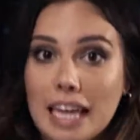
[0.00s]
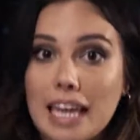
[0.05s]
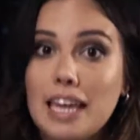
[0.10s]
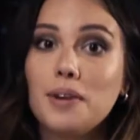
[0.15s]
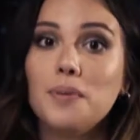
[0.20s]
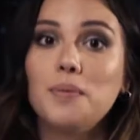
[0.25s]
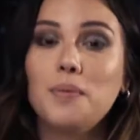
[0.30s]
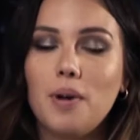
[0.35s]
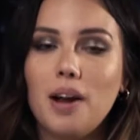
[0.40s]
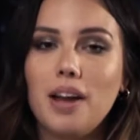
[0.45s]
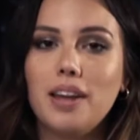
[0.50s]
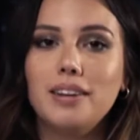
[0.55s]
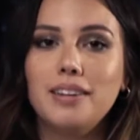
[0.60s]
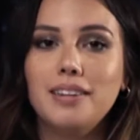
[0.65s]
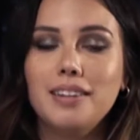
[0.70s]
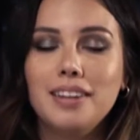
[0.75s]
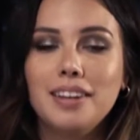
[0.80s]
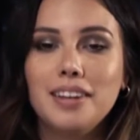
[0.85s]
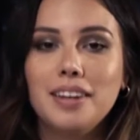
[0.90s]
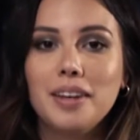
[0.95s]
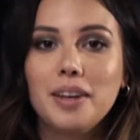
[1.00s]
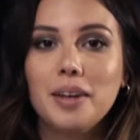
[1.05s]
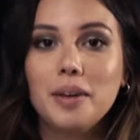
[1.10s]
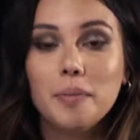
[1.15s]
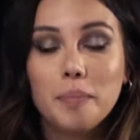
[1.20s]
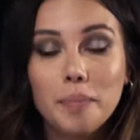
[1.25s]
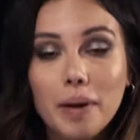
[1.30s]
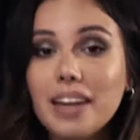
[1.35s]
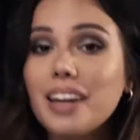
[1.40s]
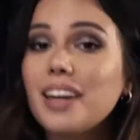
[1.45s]
in one.
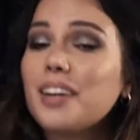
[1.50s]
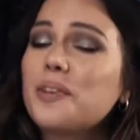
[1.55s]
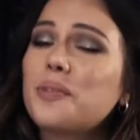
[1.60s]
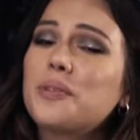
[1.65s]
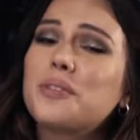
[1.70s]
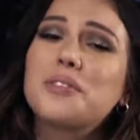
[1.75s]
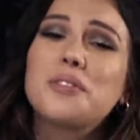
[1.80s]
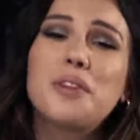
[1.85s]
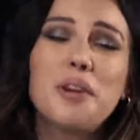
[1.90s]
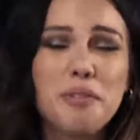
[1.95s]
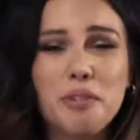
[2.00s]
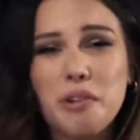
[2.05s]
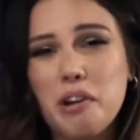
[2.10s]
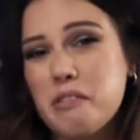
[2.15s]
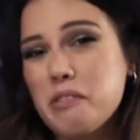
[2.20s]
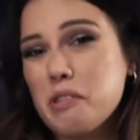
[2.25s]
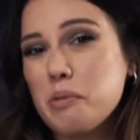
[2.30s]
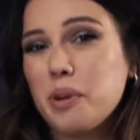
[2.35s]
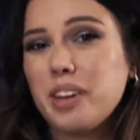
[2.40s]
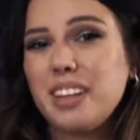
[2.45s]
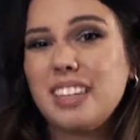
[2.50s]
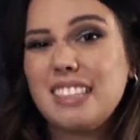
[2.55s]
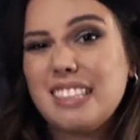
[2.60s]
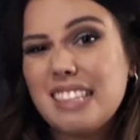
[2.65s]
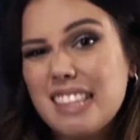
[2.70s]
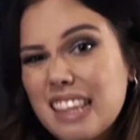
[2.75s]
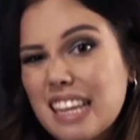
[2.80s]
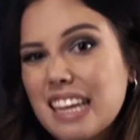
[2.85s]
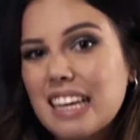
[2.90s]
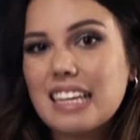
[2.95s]
But I know it's not for everyone, it's
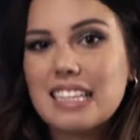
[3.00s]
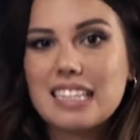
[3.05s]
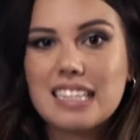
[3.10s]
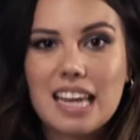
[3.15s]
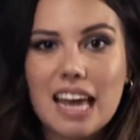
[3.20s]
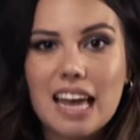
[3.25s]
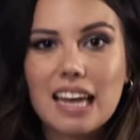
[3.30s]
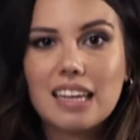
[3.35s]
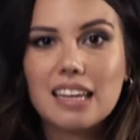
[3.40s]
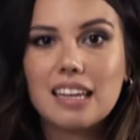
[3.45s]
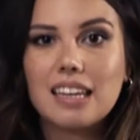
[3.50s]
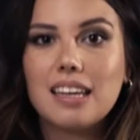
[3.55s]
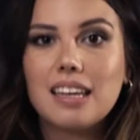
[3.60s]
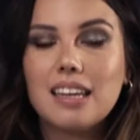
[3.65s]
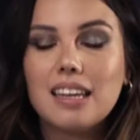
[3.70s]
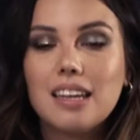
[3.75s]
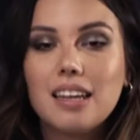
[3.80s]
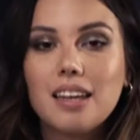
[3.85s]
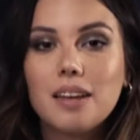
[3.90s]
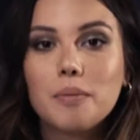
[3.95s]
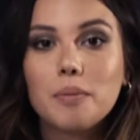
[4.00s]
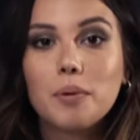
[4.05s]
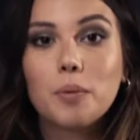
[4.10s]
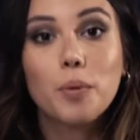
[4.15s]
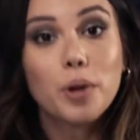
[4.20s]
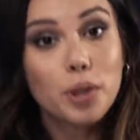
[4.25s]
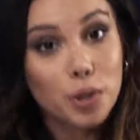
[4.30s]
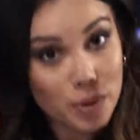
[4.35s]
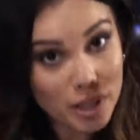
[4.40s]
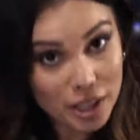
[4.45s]
thick, it's eggy. But
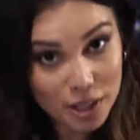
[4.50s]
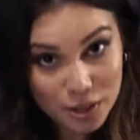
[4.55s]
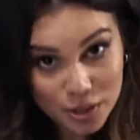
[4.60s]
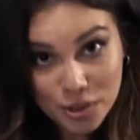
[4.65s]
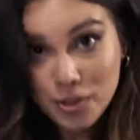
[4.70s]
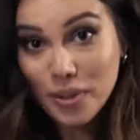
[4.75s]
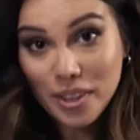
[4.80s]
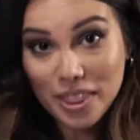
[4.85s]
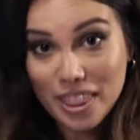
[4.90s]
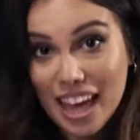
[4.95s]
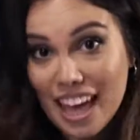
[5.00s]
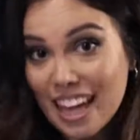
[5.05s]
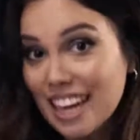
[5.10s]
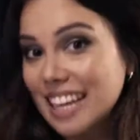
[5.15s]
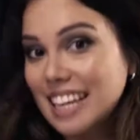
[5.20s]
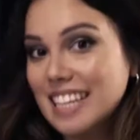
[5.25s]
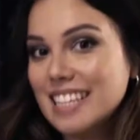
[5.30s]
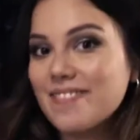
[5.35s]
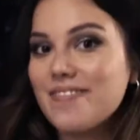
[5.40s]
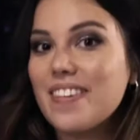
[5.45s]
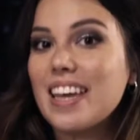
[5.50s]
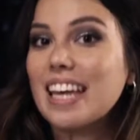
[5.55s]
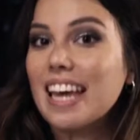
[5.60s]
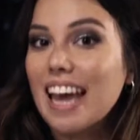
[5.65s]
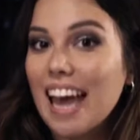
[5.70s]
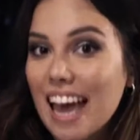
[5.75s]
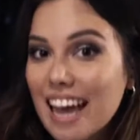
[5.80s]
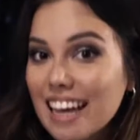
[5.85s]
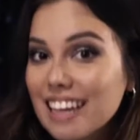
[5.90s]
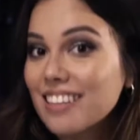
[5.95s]
what you can do with that is make
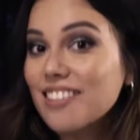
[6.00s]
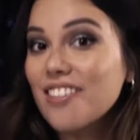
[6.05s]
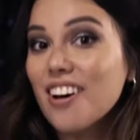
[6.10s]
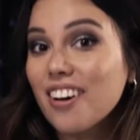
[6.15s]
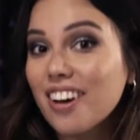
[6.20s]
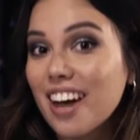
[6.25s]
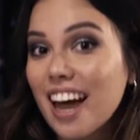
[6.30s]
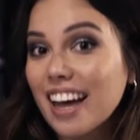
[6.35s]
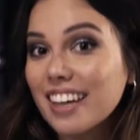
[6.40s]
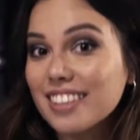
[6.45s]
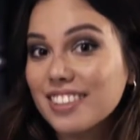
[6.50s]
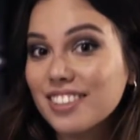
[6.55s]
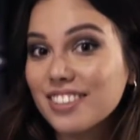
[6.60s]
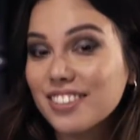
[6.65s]
eggnog ice